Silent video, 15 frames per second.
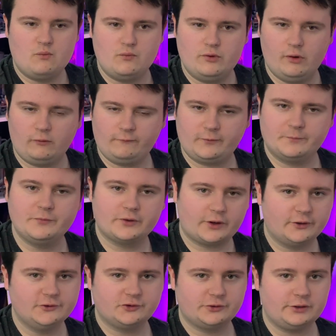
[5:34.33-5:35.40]
not from the
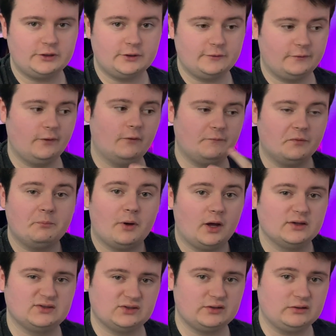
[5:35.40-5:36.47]
country of the
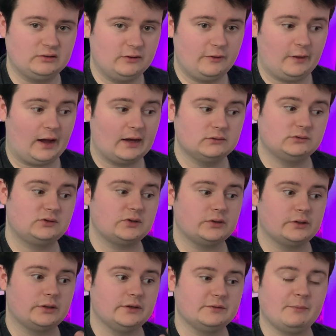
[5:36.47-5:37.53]
person that
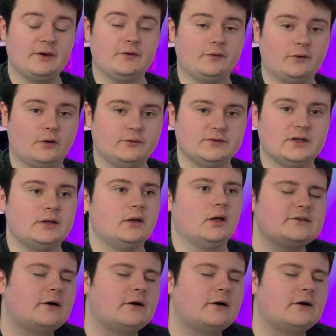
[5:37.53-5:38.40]
is making the content.